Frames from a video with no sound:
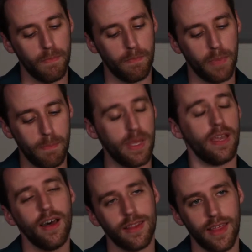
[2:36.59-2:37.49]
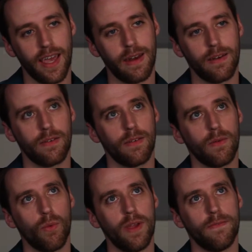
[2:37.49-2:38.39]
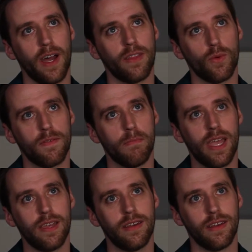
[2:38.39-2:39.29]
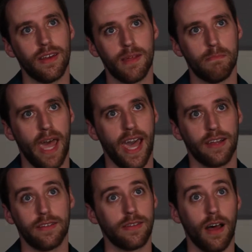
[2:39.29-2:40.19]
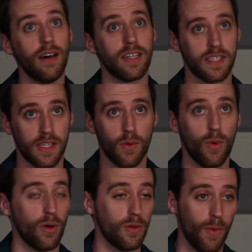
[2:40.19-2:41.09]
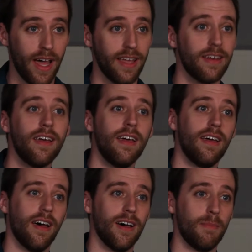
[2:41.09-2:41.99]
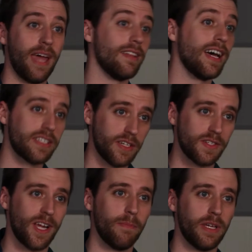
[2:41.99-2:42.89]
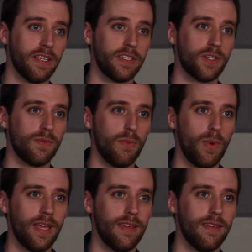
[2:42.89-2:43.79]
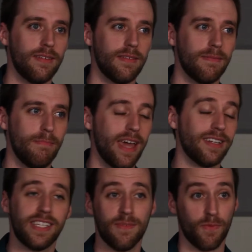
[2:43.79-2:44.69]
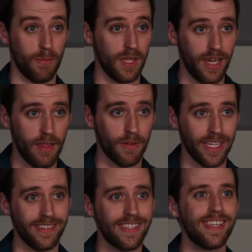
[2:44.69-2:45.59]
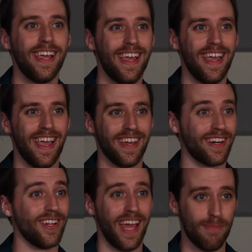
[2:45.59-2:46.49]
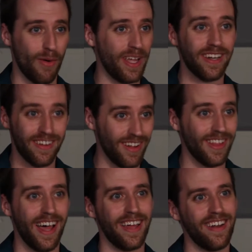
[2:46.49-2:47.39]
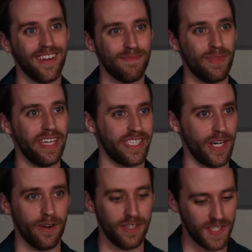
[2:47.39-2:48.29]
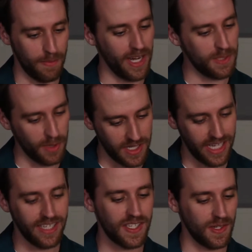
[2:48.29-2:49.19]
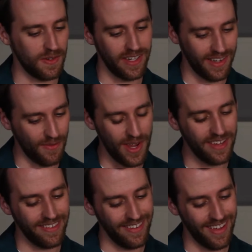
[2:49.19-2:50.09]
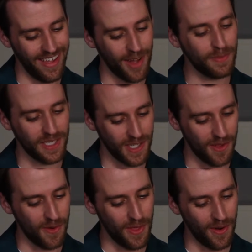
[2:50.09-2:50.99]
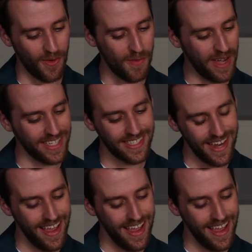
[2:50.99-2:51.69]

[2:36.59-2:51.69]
But beyond that, we find that we've made an impact, honestly, worldwide. At last year's competition, we met a team from the Netherlands and collaborated a lot. They shared some expertise and we helped each other with our robots